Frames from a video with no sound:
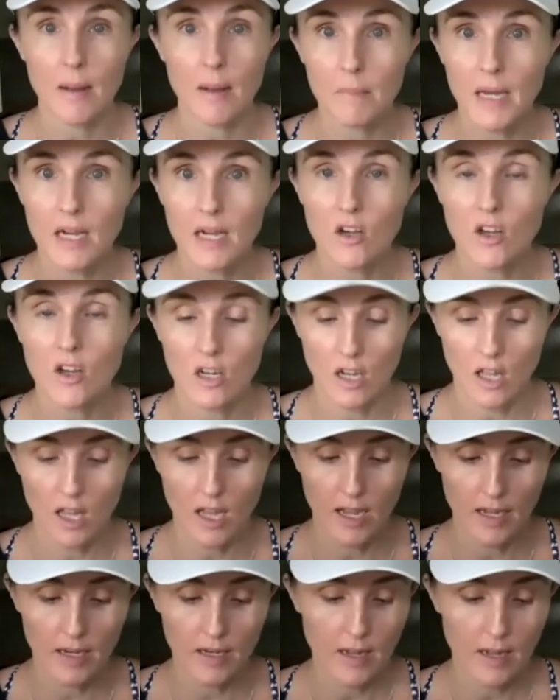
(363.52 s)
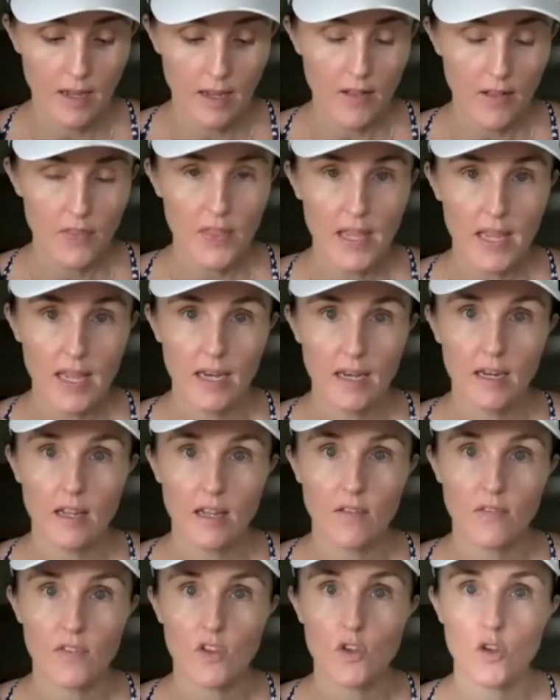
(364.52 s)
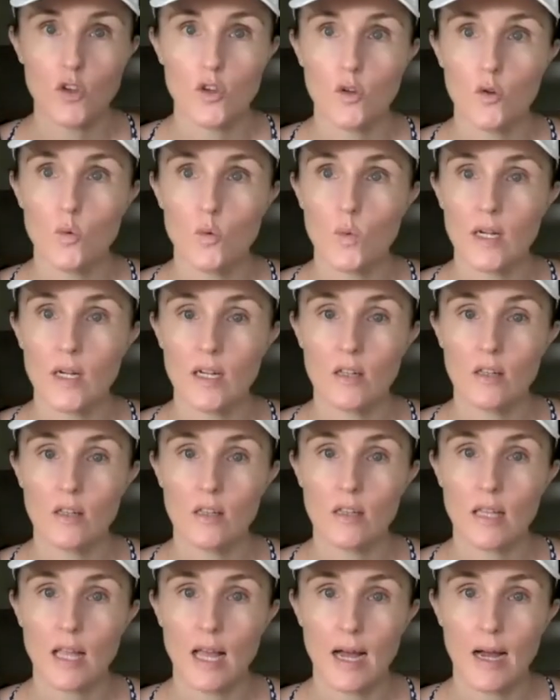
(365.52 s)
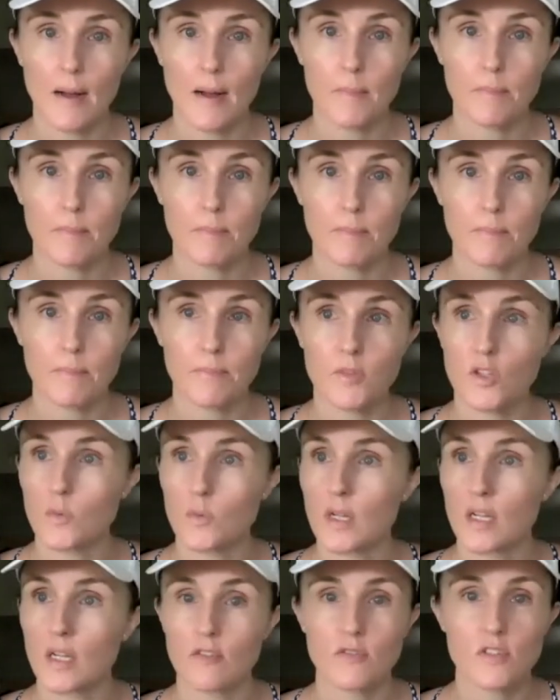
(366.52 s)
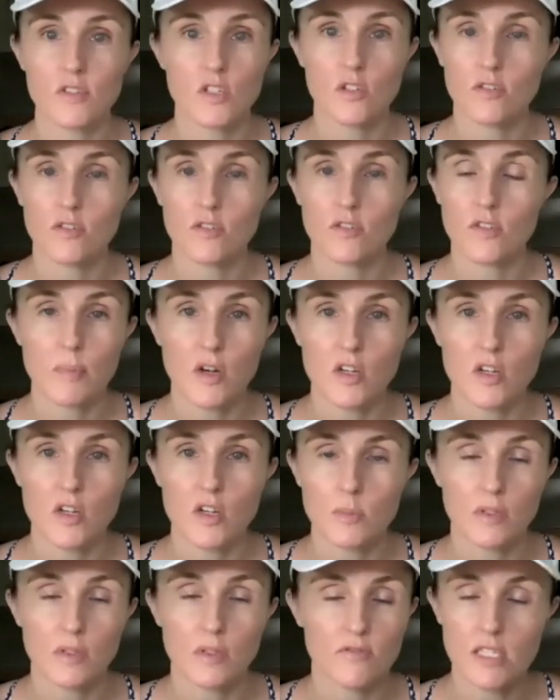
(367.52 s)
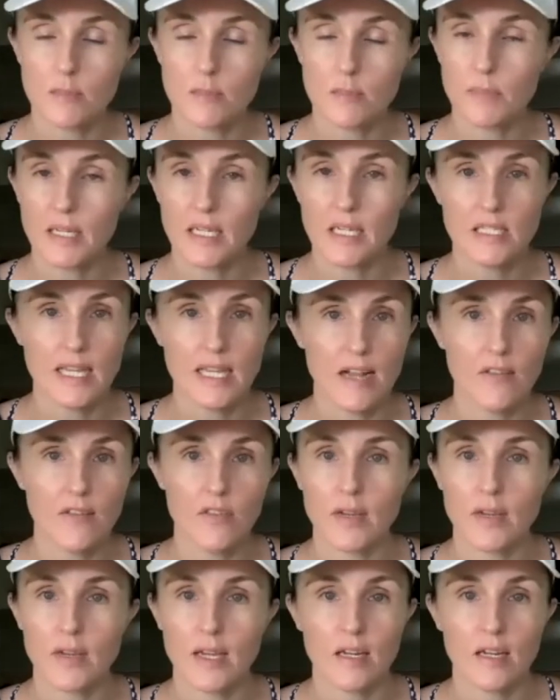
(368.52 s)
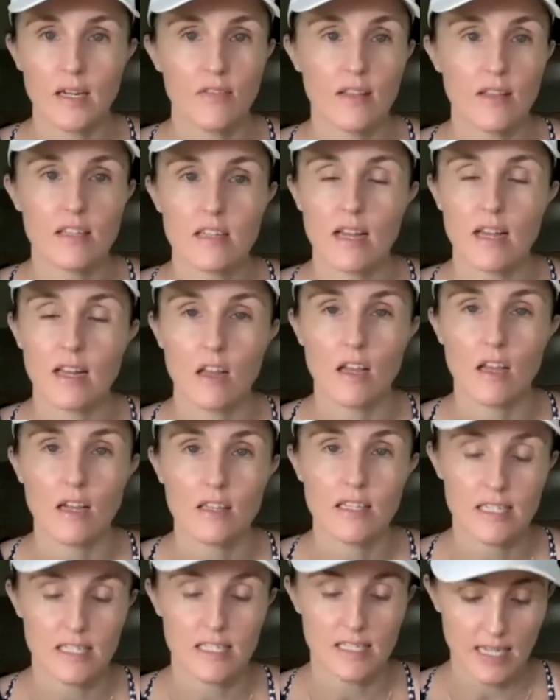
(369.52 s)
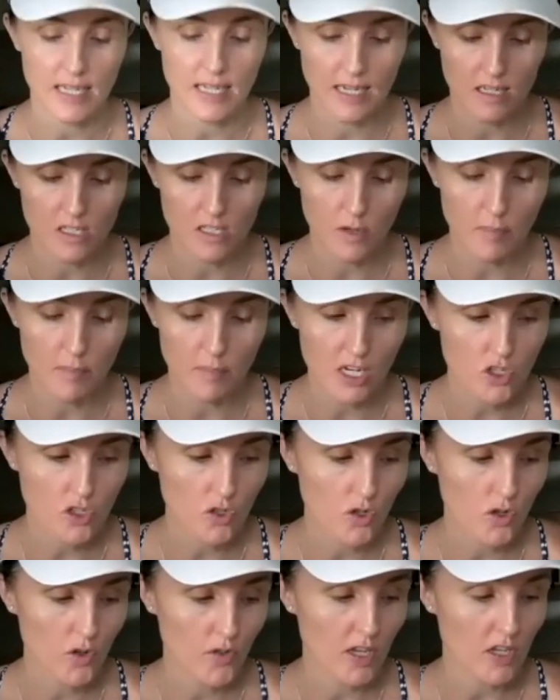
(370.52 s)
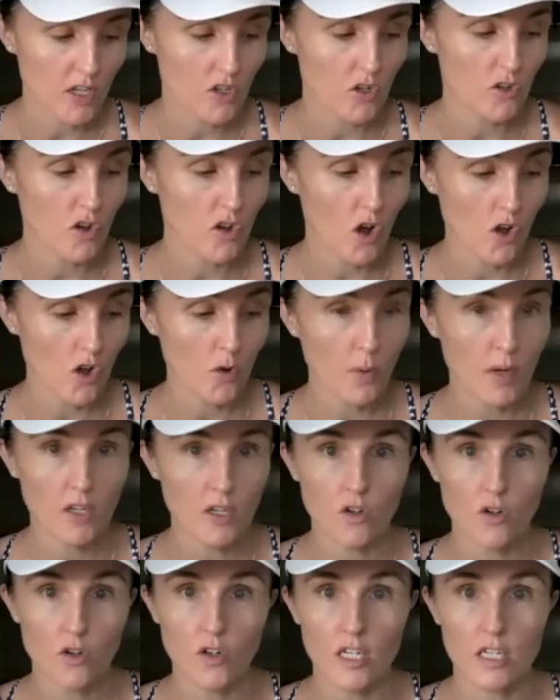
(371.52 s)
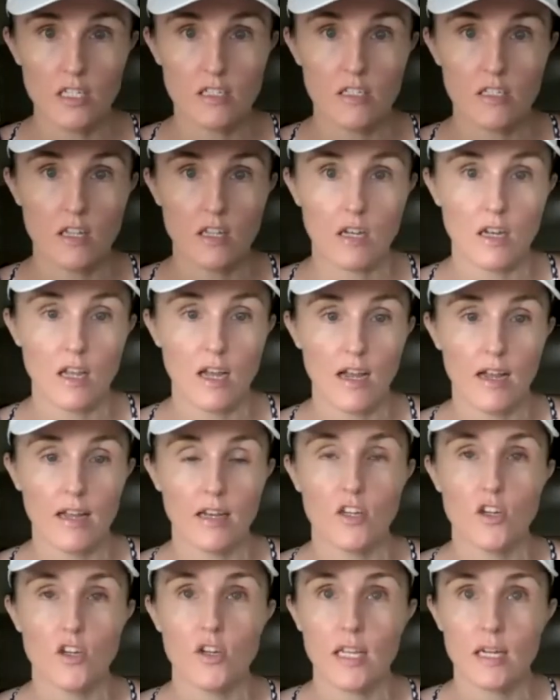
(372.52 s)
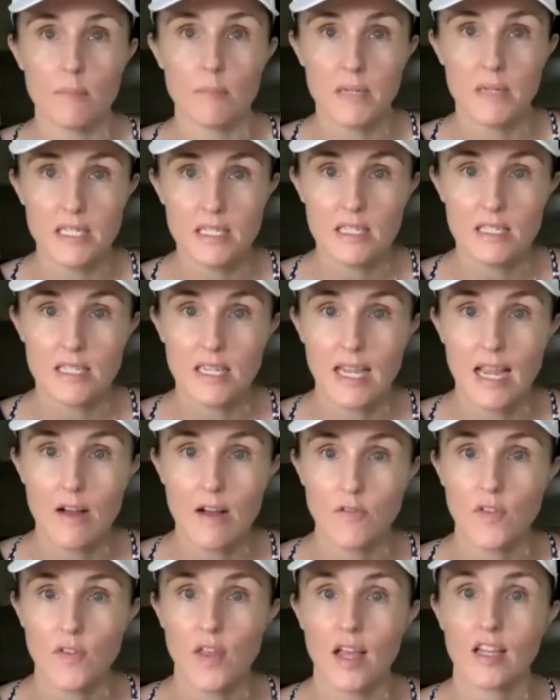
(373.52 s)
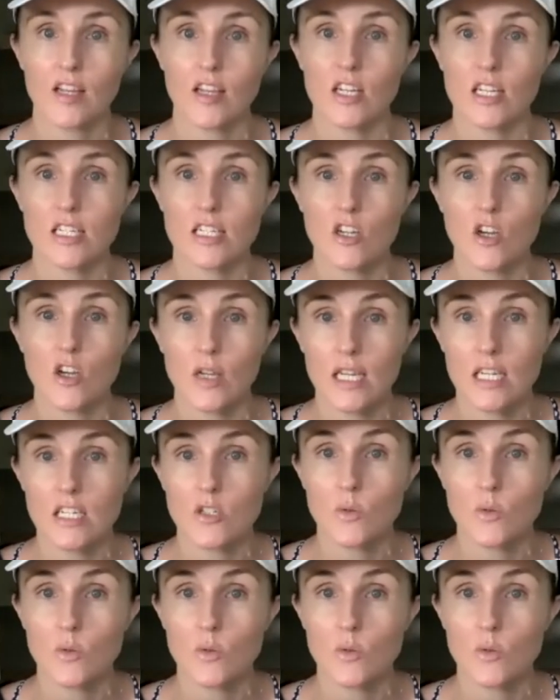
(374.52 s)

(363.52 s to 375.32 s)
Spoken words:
back online, then you will have sort of, your post will have disappeared down the feed and they're unlikely to see it. So make sure that you know when your audience is online. You need a business account for that. You need to go into